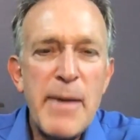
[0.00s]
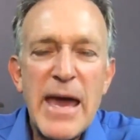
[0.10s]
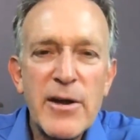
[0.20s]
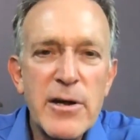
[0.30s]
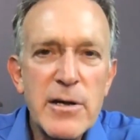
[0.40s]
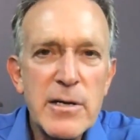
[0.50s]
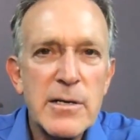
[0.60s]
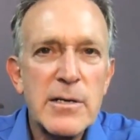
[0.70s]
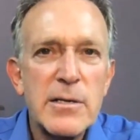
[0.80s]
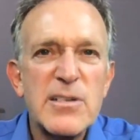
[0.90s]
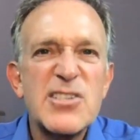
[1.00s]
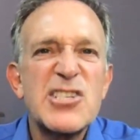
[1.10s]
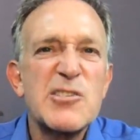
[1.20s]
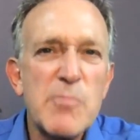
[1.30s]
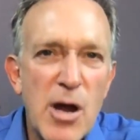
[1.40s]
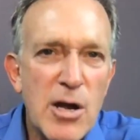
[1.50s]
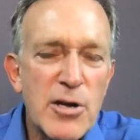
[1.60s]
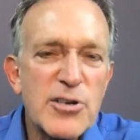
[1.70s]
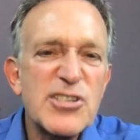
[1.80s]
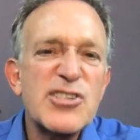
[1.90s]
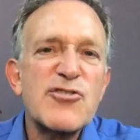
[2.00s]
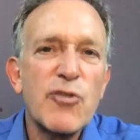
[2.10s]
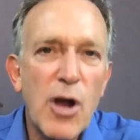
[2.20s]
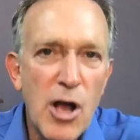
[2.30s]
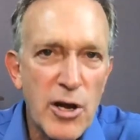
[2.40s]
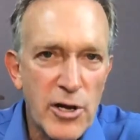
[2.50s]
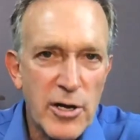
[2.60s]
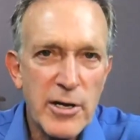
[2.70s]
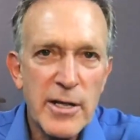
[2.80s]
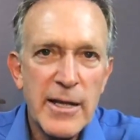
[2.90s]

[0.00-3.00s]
better smarter stronger